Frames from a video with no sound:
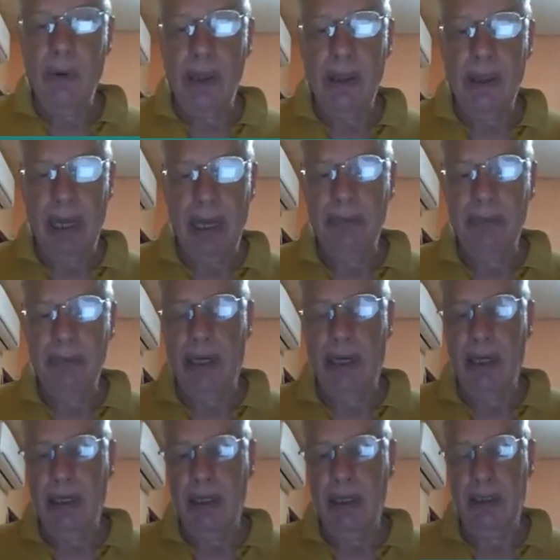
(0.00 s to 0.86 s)
lambda.
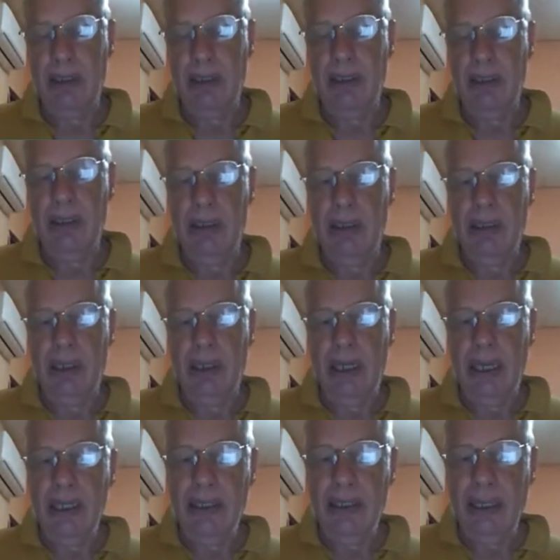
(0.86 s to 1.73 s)

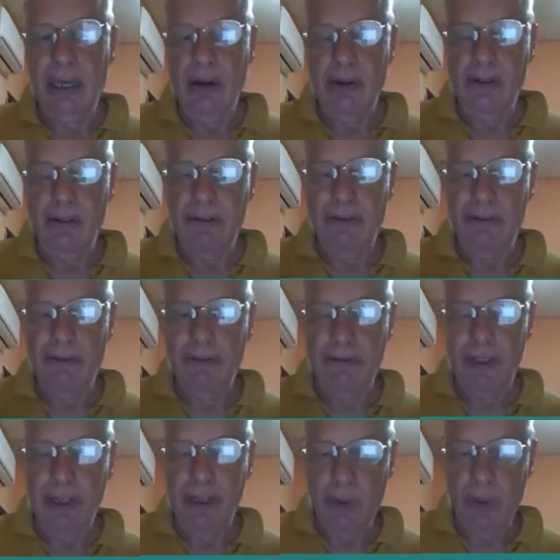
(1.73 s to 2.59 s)
Eta of
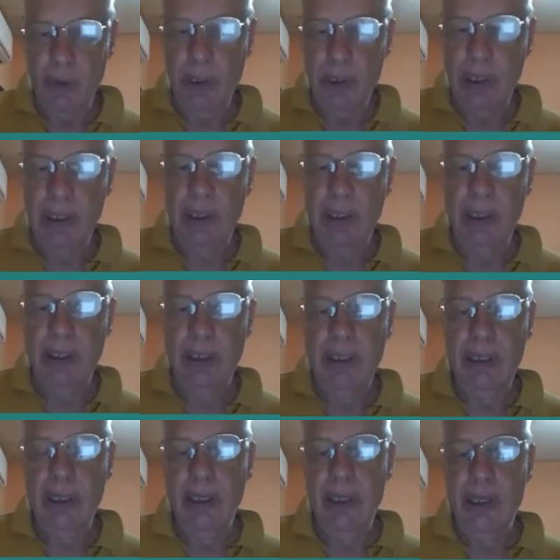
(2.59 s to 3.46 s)
the dual
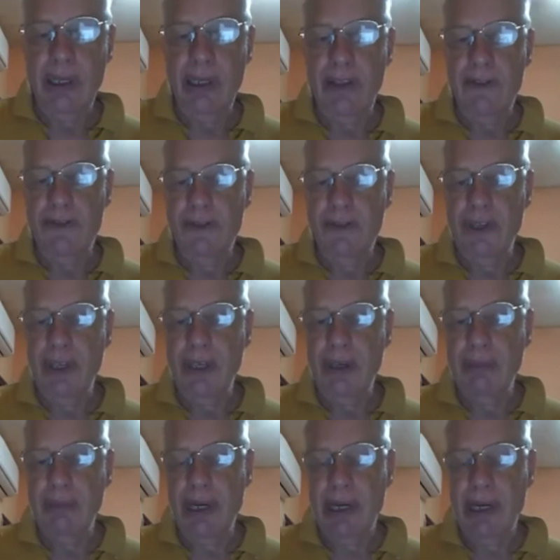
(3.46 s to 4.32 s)
is v
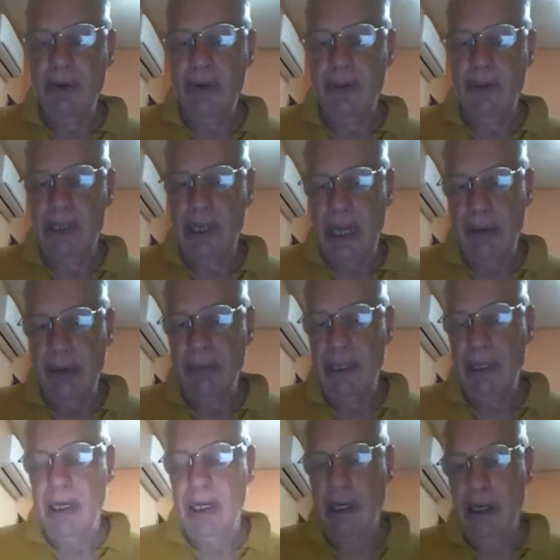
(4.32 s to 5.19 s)
minus
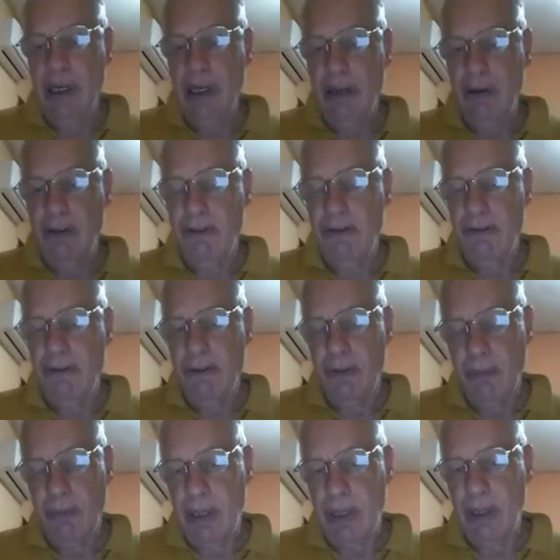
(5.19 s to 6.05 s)
lambda of
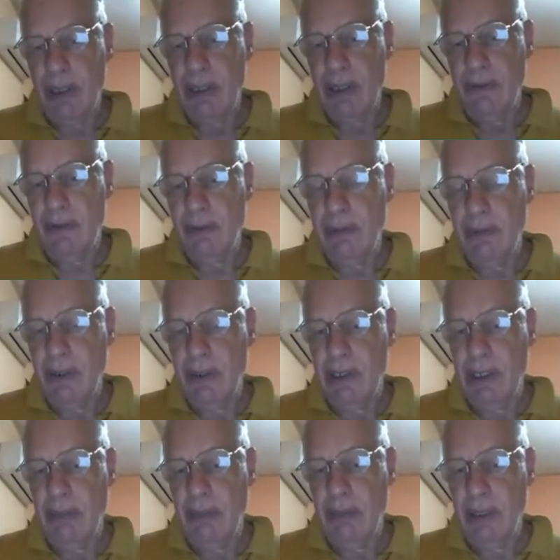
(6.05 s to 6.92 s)
v minus
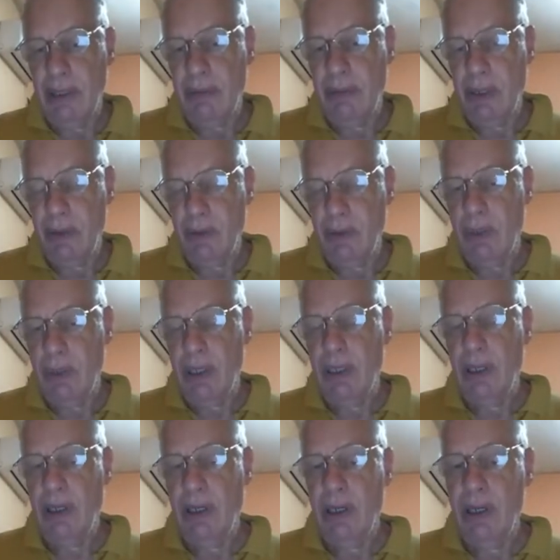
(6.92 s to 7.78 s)
lambda minus
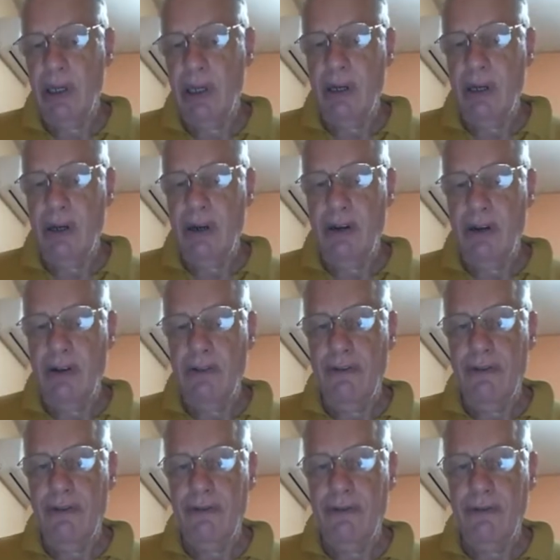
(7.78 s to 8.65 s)
1 of
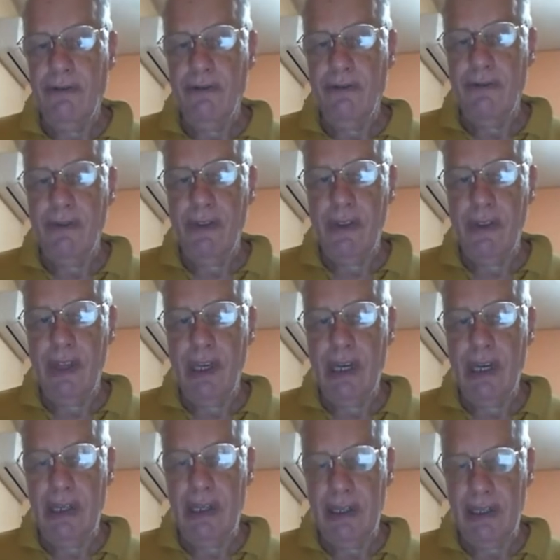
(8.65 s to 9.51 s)
the
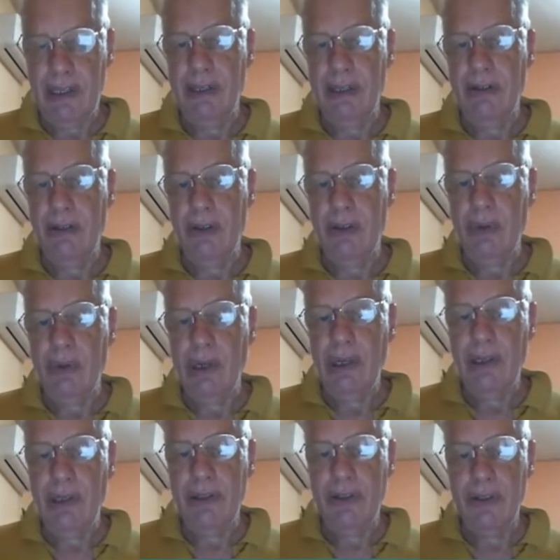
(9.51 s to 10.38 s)
Alexander
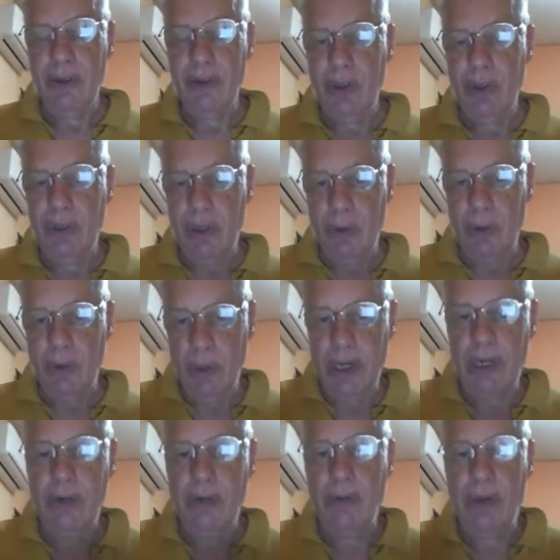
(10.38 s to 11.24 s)
dual. So you can
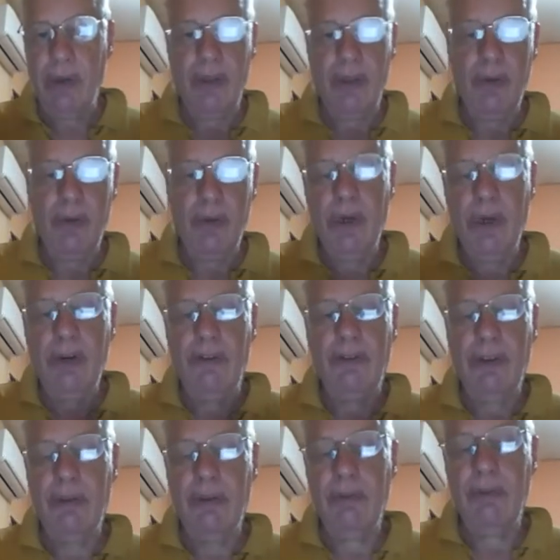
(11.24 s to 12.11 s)
work with one of
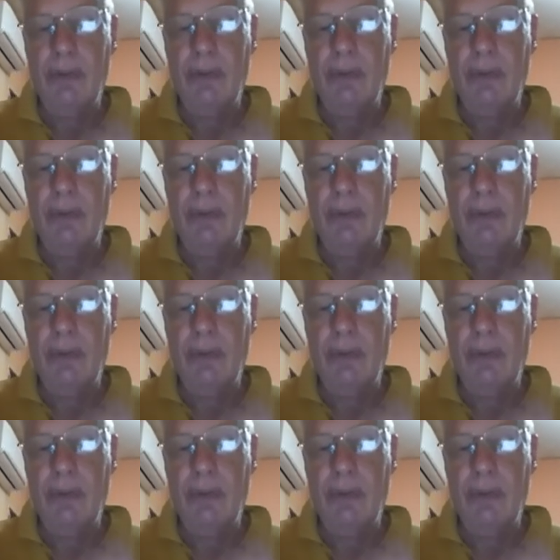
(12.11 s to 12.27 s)
them, with